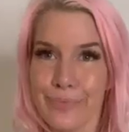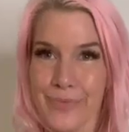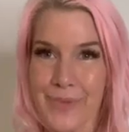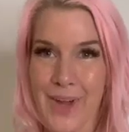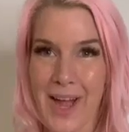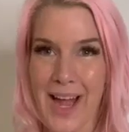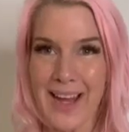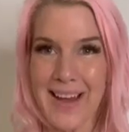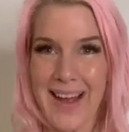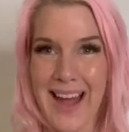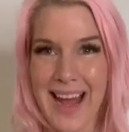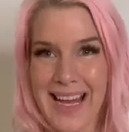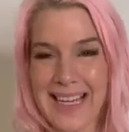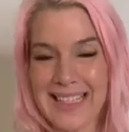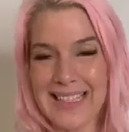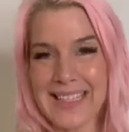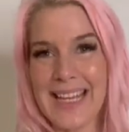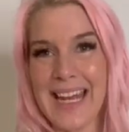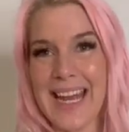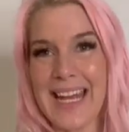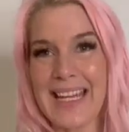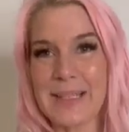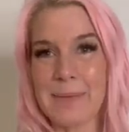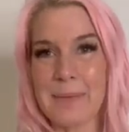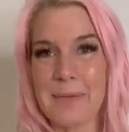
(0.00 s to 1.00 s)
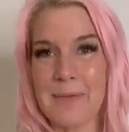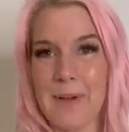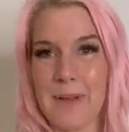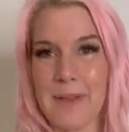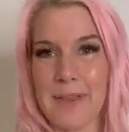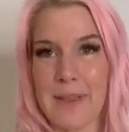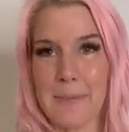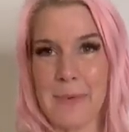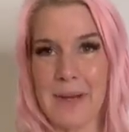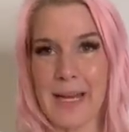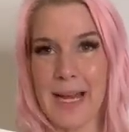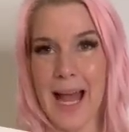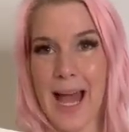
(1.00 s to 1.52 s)
Hi guys, okay, so we've got
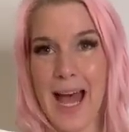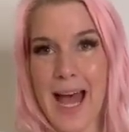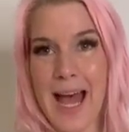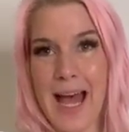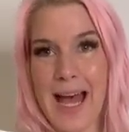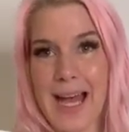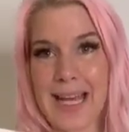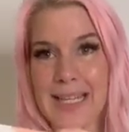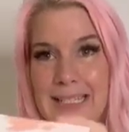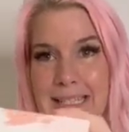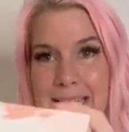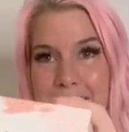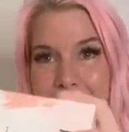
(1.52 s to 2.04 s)
the Makartt